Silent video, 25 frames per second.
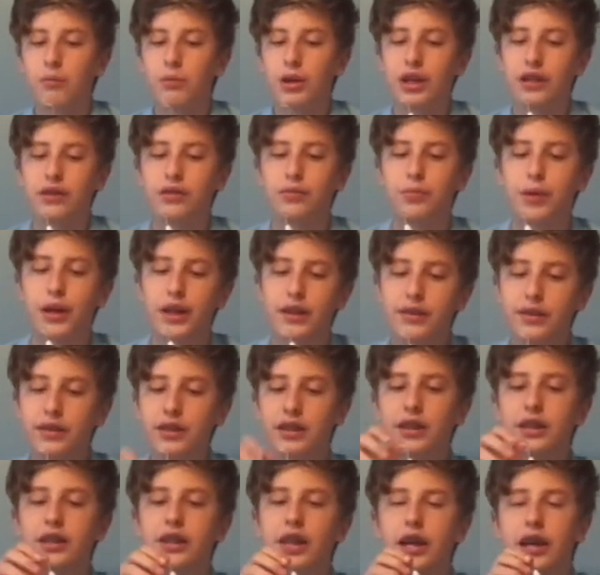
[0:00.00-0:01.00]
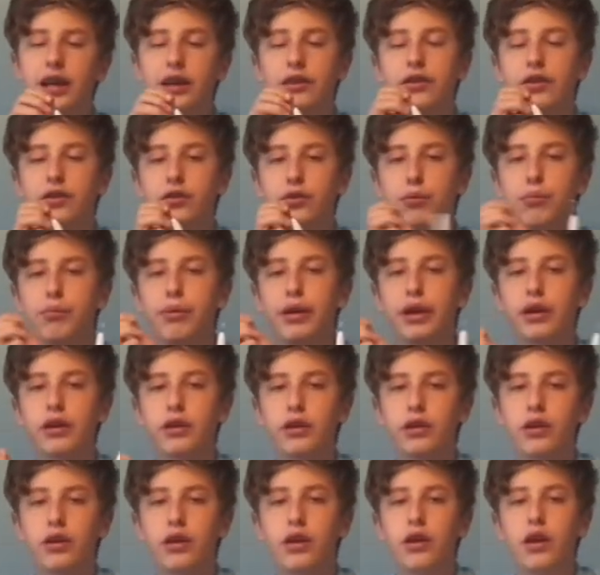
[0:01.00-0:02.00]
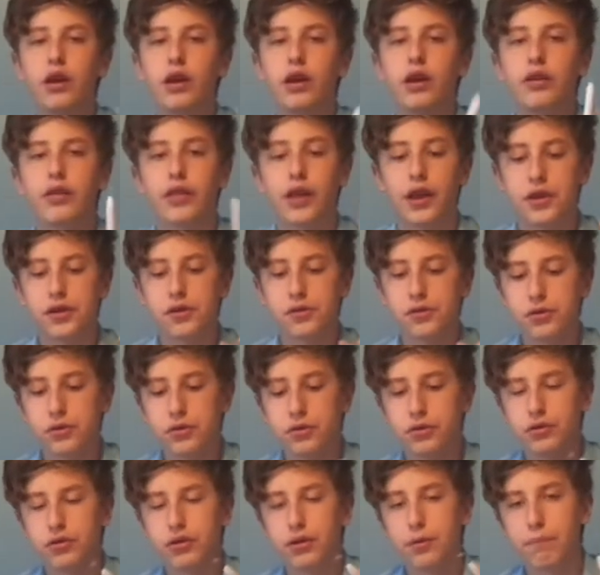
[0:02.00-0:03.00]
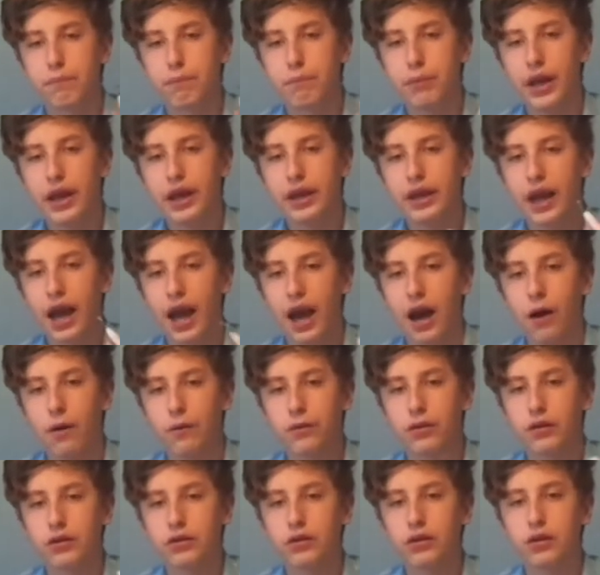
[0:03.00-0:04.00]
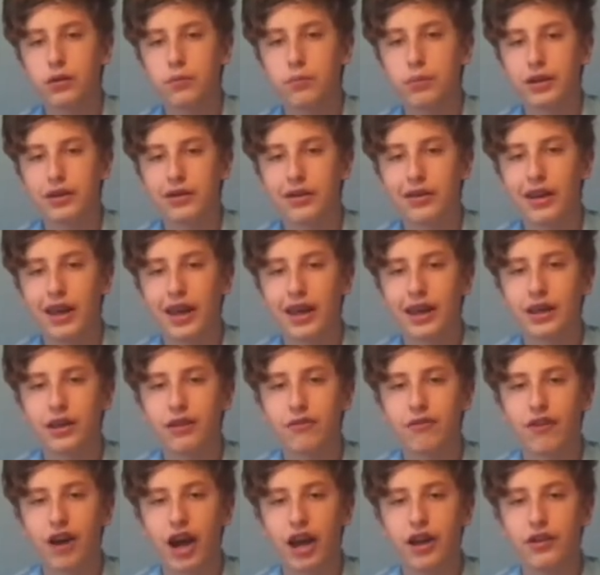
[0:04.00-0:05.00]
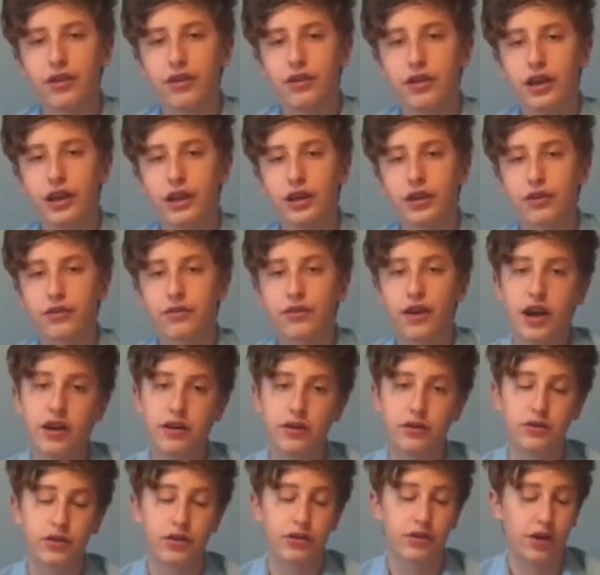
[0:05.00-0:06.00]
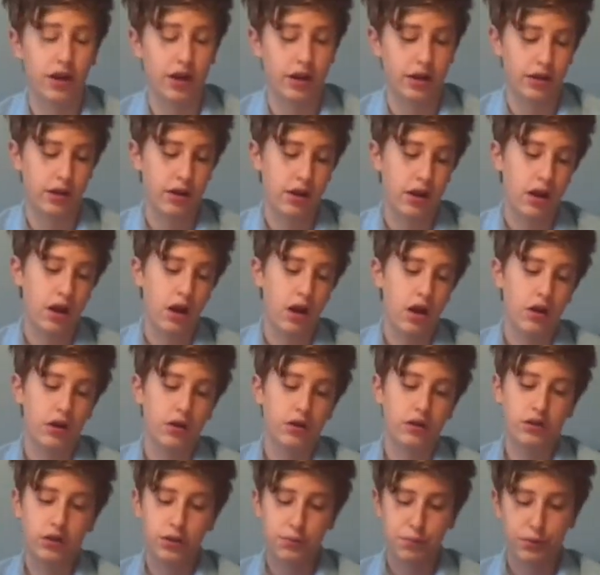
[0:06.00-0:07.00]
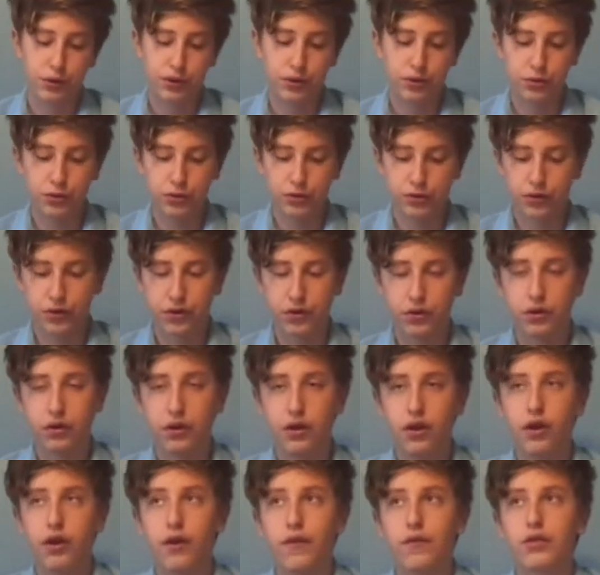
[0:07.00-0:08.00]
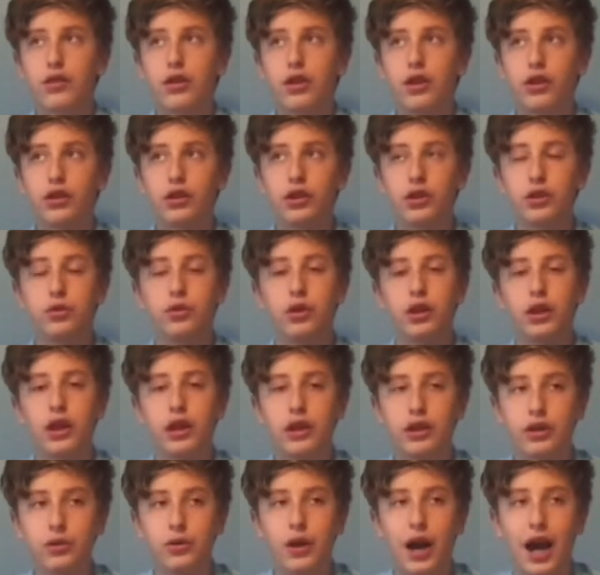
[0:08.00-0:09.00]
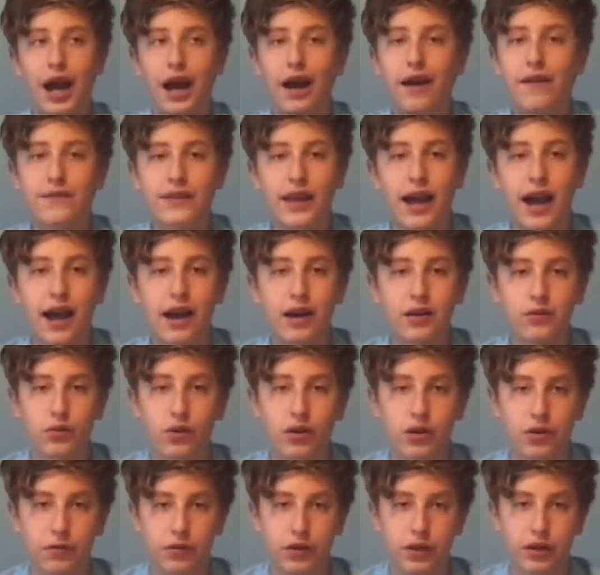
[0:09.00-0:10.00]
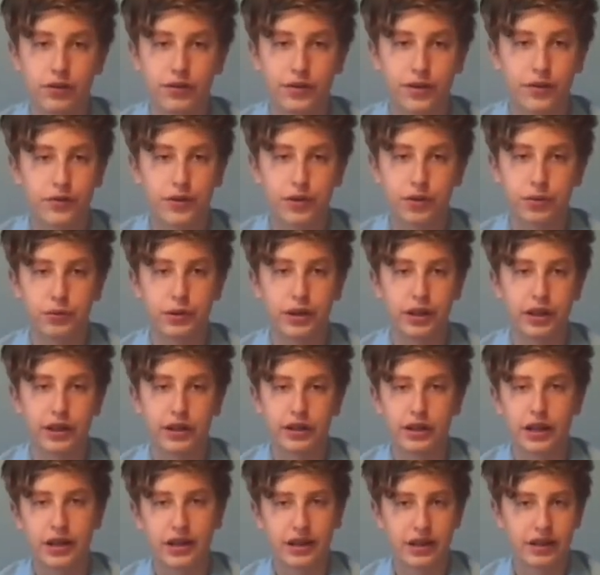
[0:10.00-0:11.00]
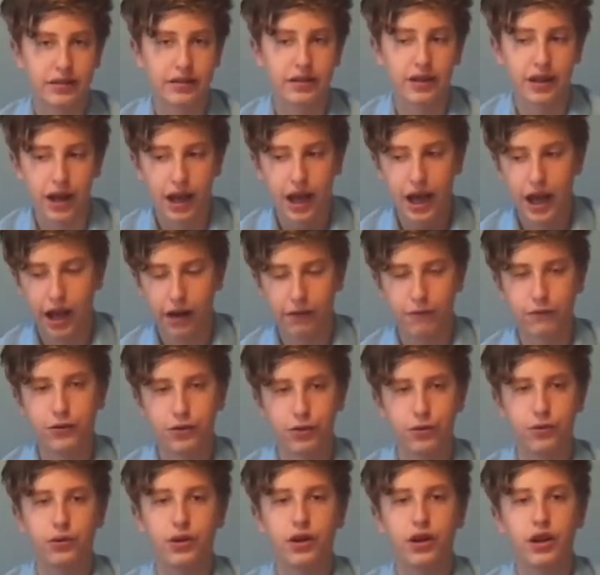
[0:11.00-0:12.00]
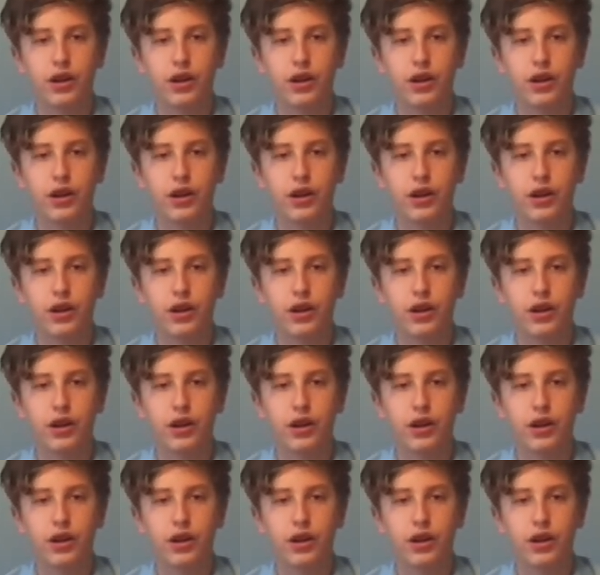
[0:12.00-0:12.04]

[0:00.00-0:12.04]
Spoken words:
It's basically like a dental pick that you use to pick out the little bits of negative vinyl in your vinyl design. Super useful. You have to have one of these if you're weeding, it's a have to.